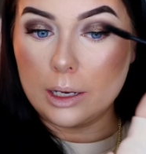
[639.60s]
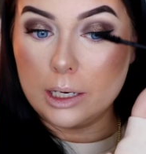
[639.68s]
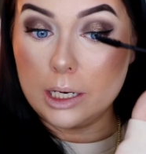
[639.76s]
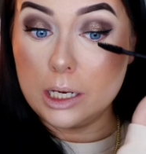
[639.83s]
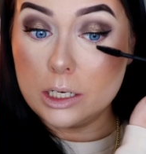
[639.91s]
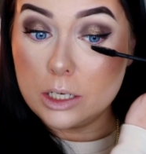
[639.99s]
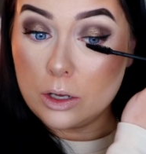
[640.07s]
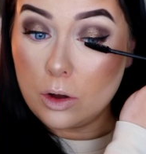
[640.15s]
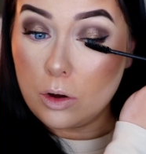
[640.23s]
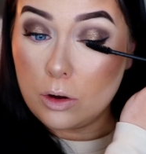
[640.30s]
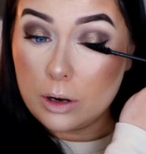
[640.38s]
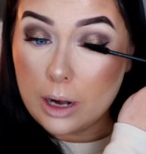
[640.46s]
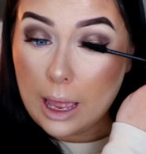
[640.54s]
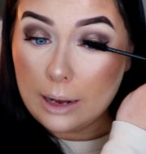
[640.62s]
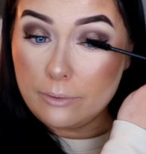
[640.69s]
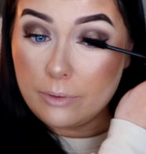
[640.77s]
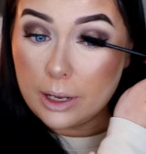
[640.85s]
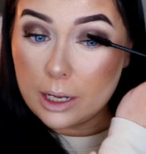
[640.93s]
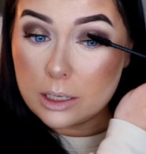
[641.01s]
need your
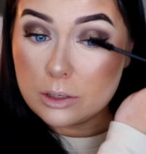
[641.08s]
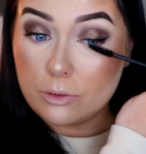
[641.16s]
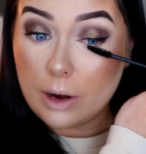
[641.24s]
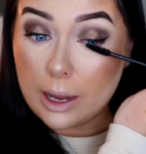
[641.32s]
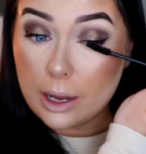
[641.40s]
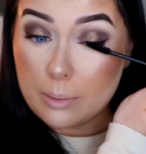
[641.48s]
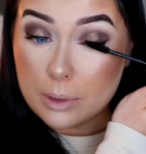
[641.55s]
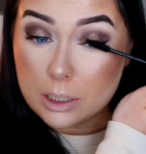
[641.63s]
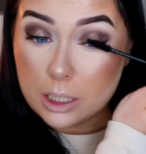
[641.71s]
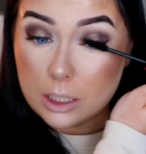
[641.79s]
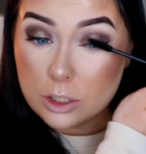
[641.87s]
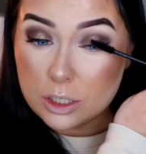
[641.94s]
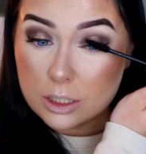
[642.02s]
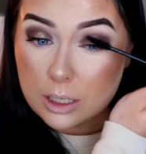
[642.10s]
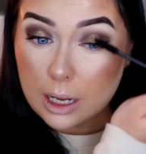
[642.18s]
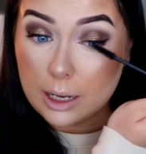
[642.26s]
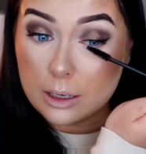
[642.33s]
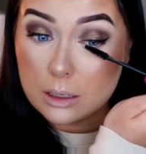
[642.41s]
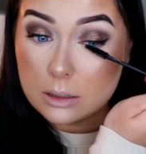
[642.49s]
Netflix recommendations,
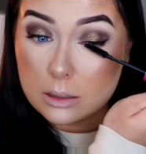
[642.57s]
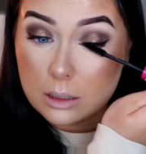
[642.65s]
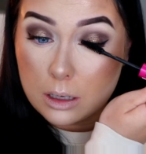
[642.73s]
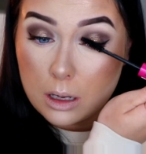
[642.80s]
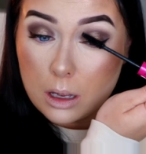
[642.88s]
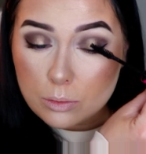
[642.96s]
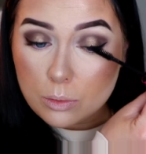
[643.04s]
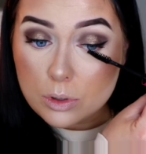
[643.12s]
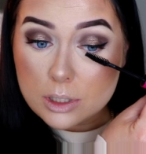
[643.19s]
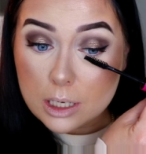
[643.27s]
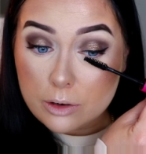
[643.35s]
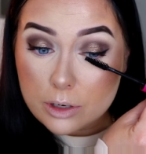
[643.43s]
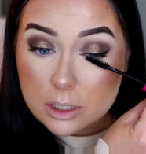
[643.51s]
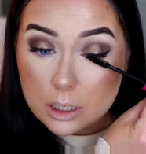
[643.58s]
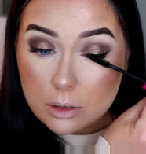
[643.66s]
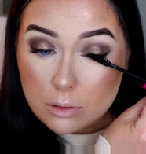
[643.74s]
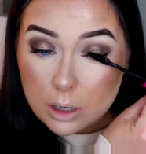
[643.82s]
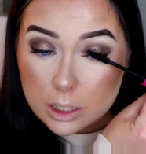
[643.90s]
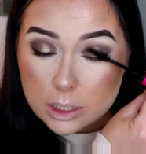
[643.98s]
guys. What series are you
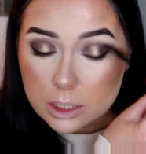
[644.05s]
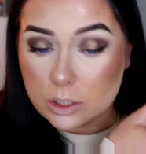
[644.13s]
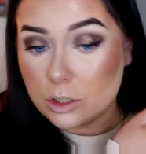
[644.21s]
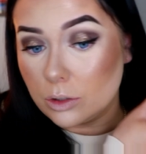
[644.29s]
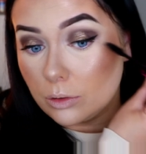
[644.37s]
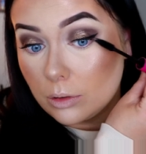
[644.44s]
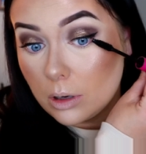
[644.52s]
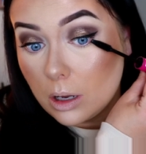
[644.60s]
guys into?